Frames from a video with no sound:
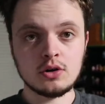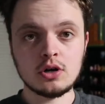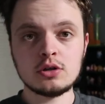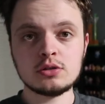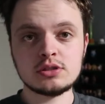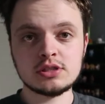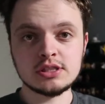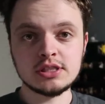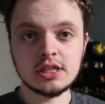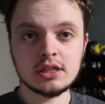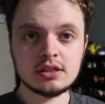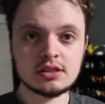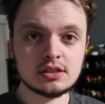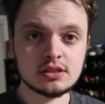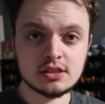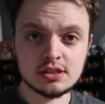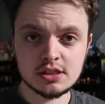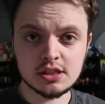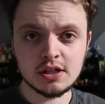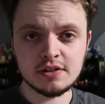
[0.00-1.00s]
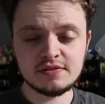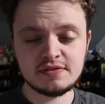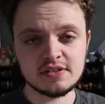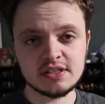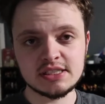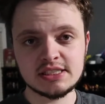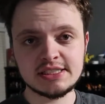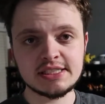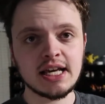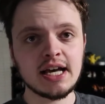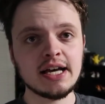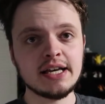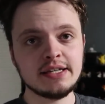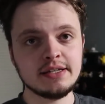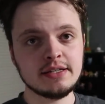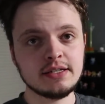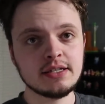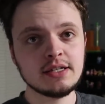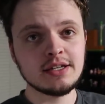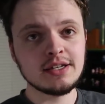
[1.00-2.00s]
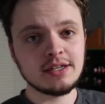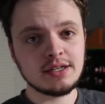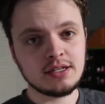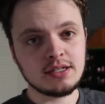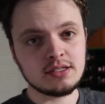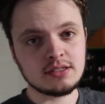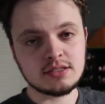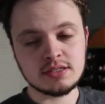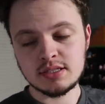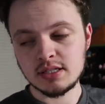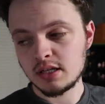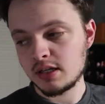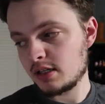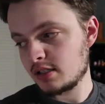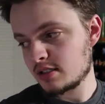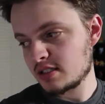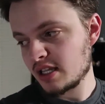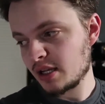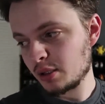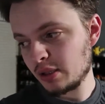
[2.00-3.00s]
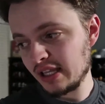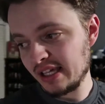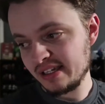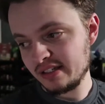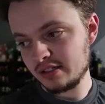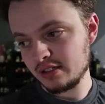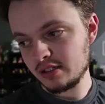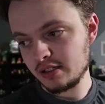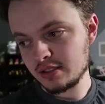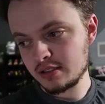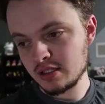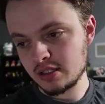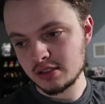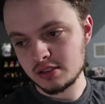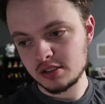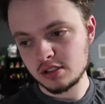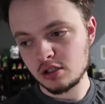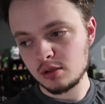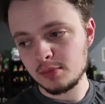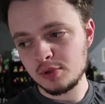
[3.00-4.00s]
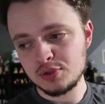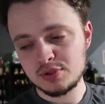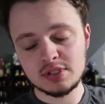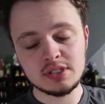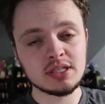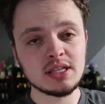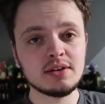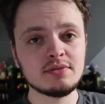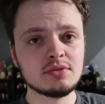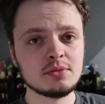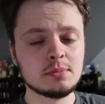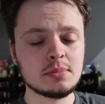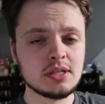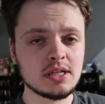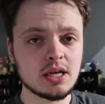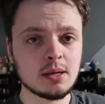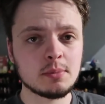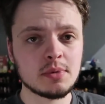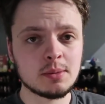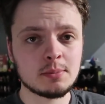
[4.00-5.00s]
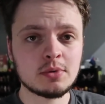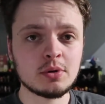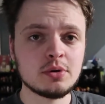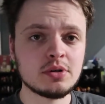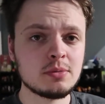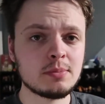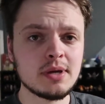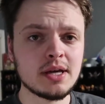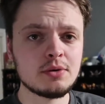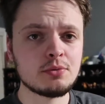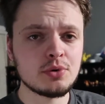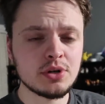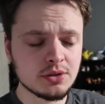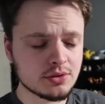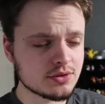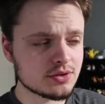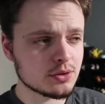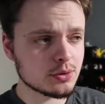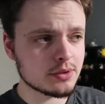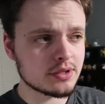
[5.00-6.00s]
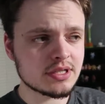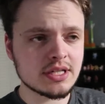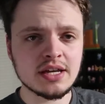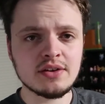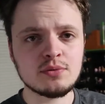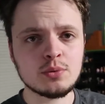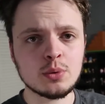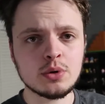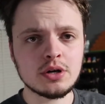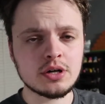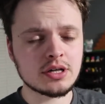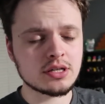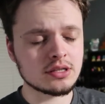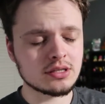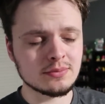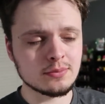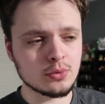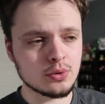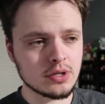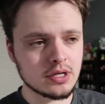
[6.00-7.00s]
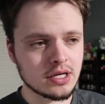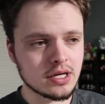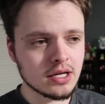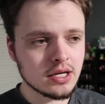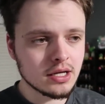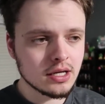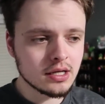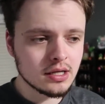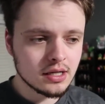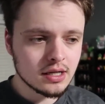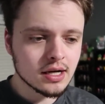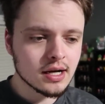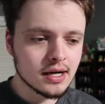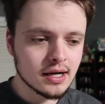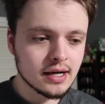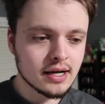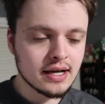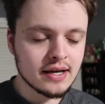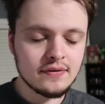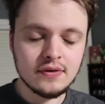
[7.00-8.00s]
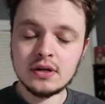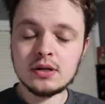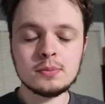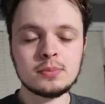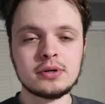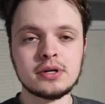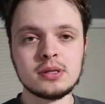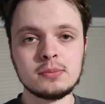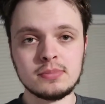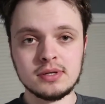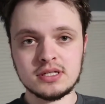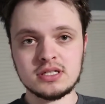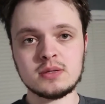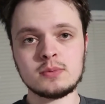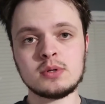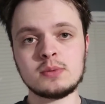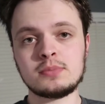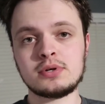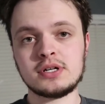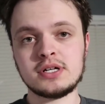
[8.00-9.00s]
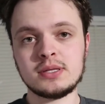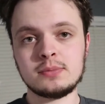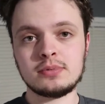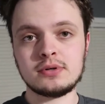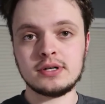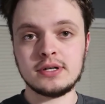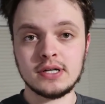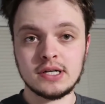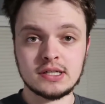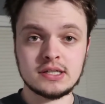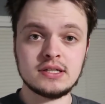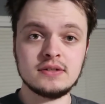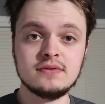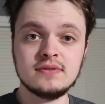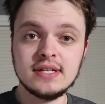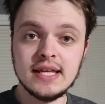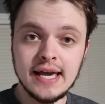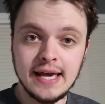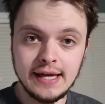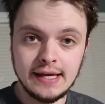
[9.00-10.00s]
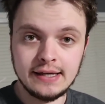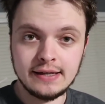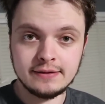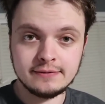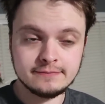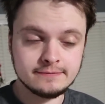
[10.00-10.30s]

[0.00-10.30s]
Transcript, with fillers: Gross dust stuff aside, it's, uh, it's now later, it's actually almost 11 p.m. and I'm going to bed real soon because I have work in the morning. Uh, I've had a pretty busy but pretty productive day.